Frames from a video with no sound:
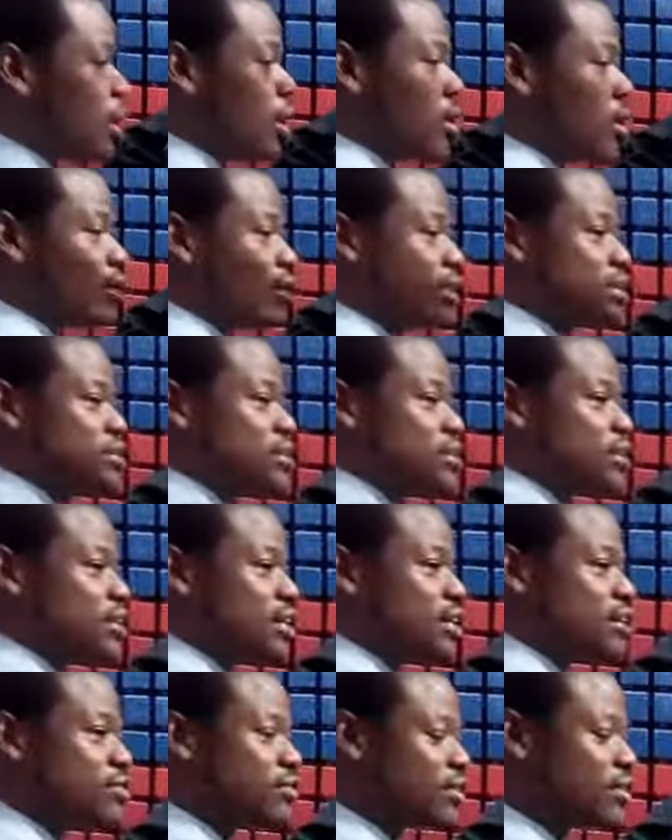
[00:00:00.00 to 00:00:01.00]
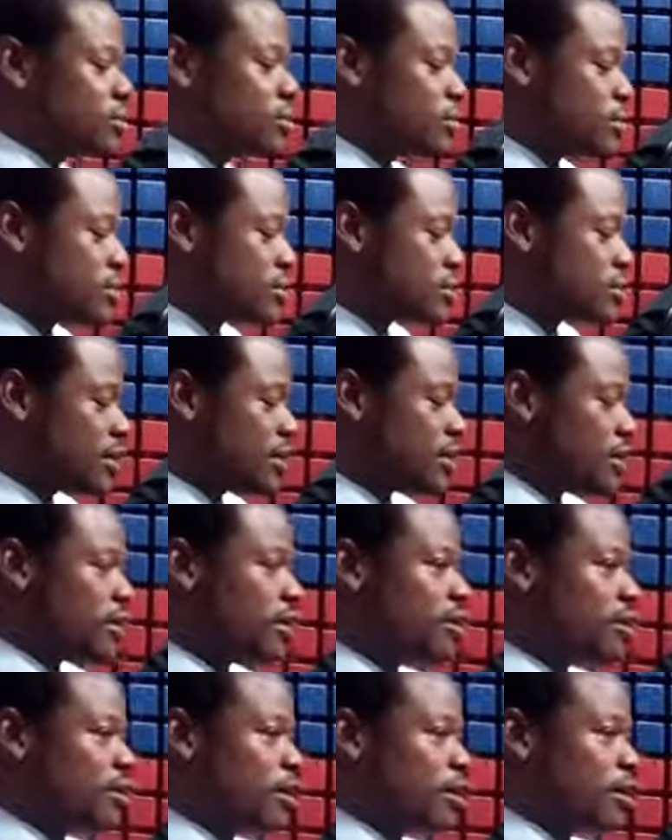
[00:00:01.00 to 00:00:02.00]
All right, thank you very much,
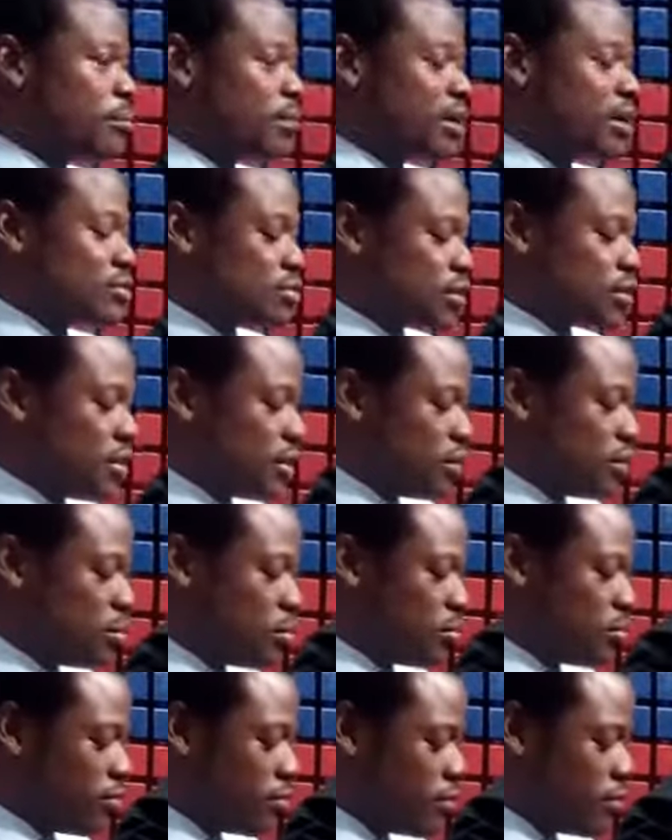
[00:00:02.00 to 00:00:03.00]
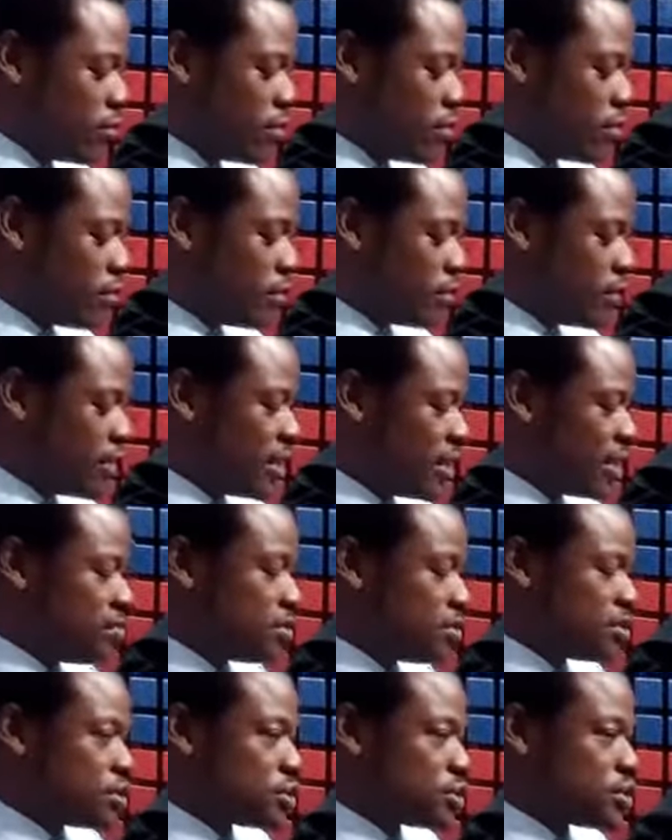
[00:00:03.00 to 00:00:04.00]
Lawyer Patrick Iwu, for honoring our
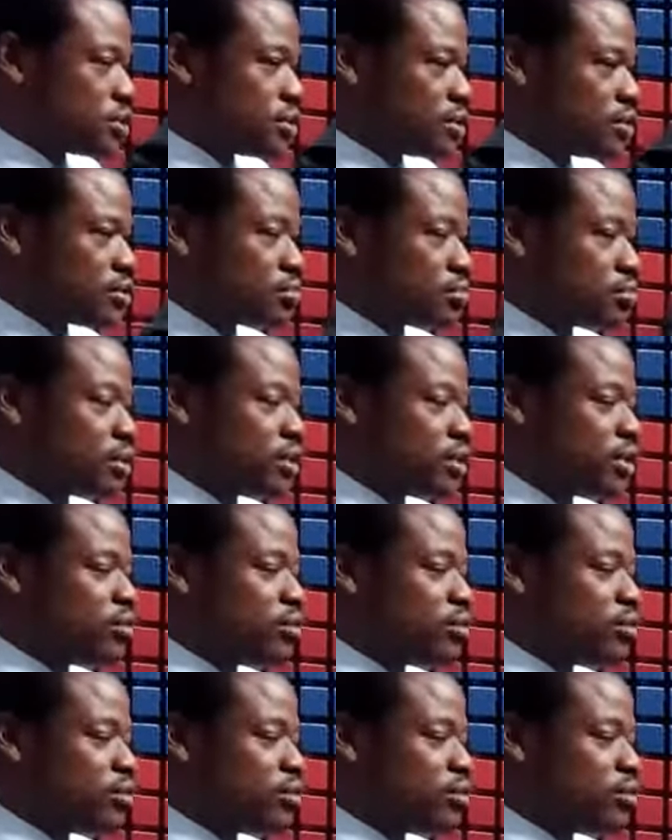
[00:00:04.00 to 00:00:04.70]
invitation this morning.